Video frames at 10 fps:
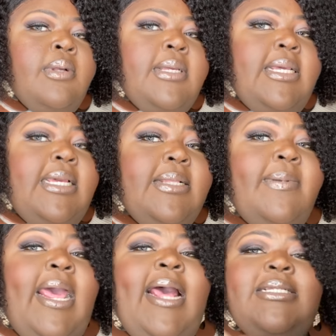It even
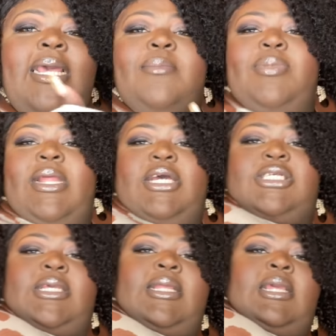has, like, blush
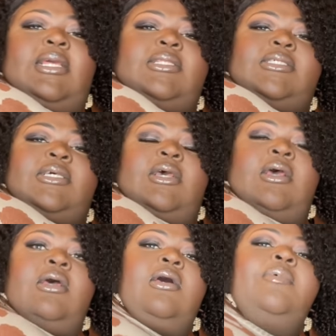in it.
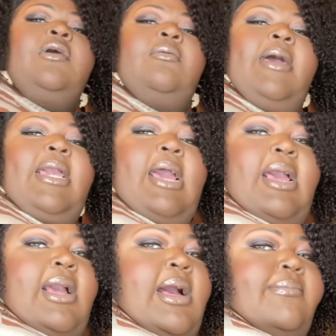I mean, oh, my
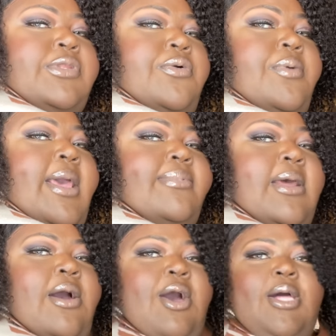God. Come through,
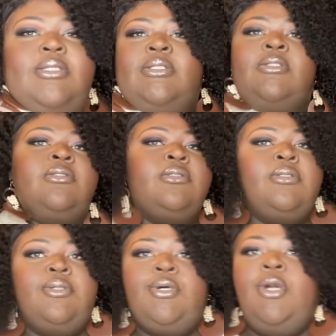Rebdolls.
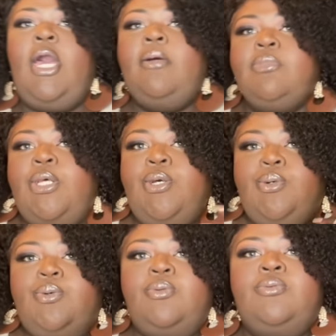Come
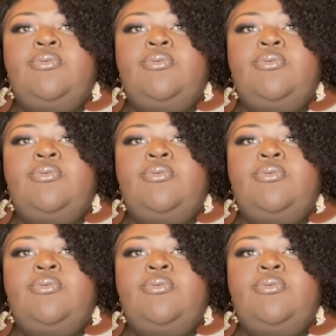through.